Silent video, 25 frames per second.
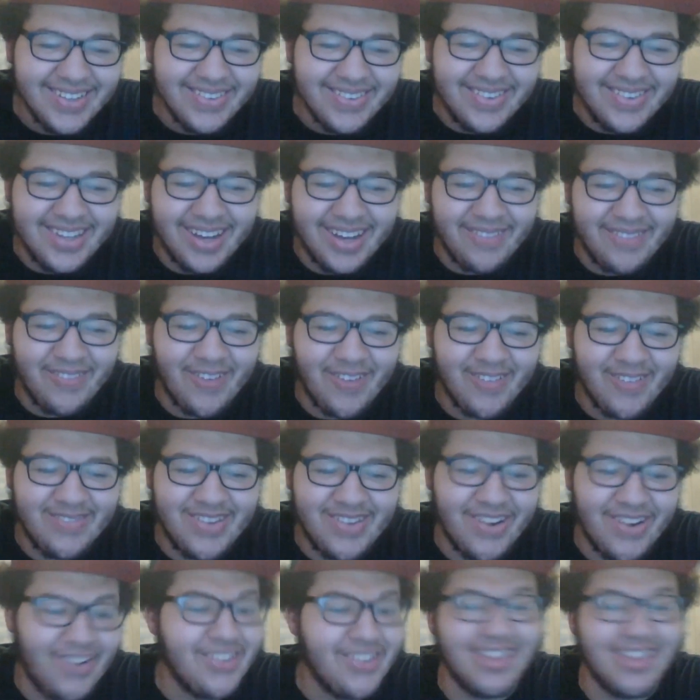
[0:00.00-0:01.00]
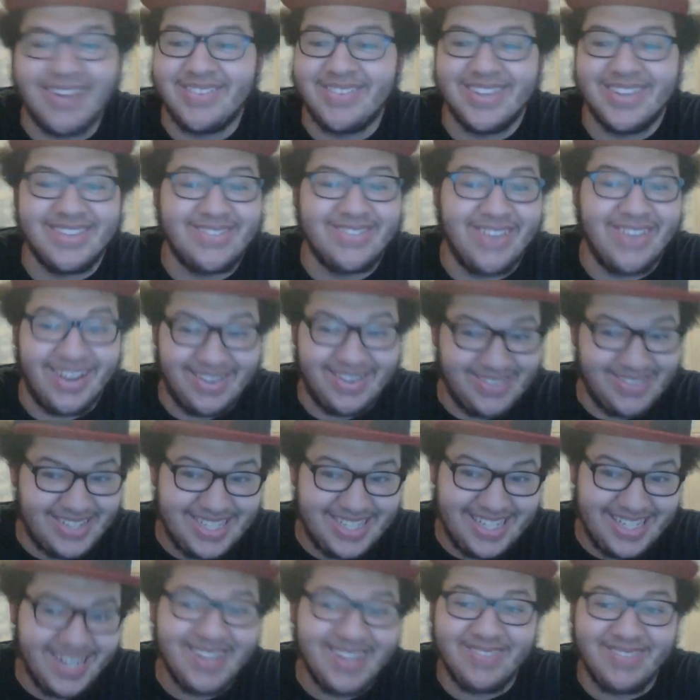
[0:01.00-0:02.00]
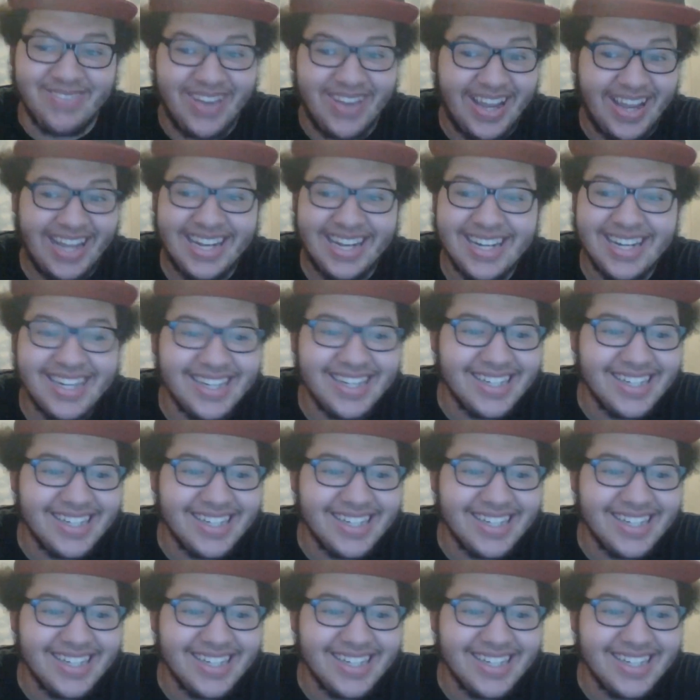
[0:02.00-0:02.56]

we got more Venom. I love this Venom shit, man.